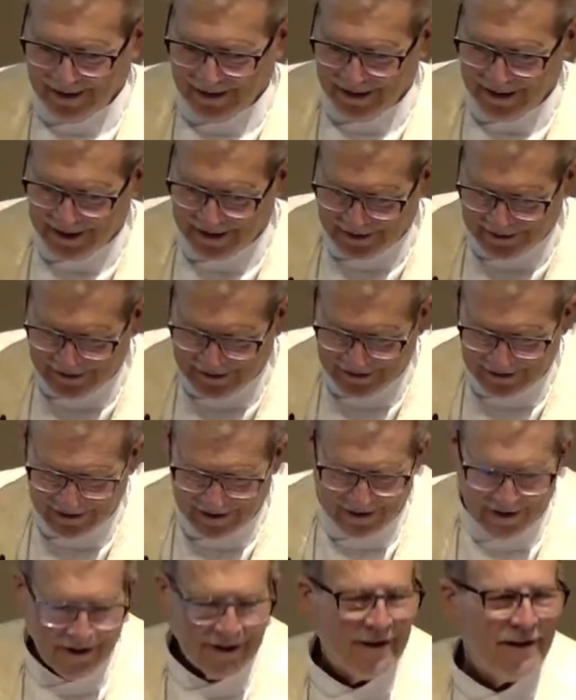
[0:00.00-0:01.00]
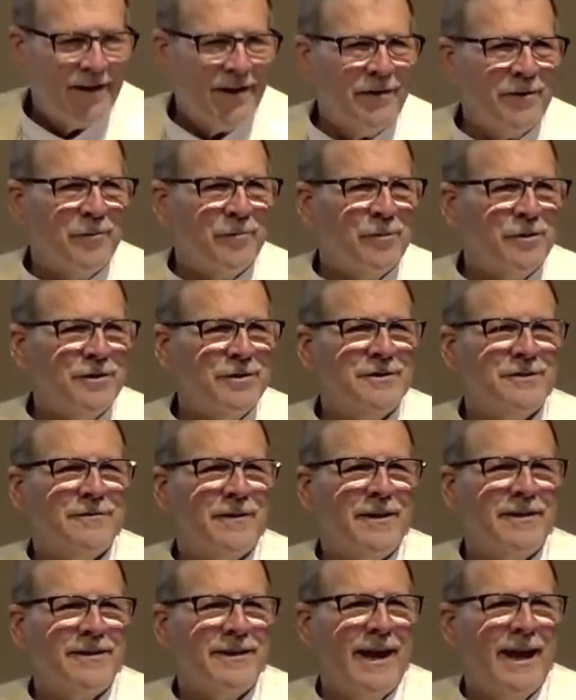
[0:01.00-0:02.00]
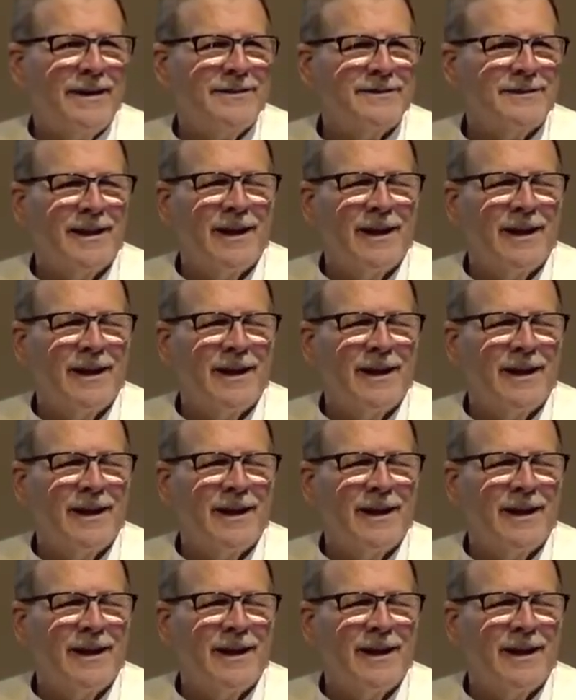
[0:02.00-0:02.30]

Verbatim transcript: These are the words of our text.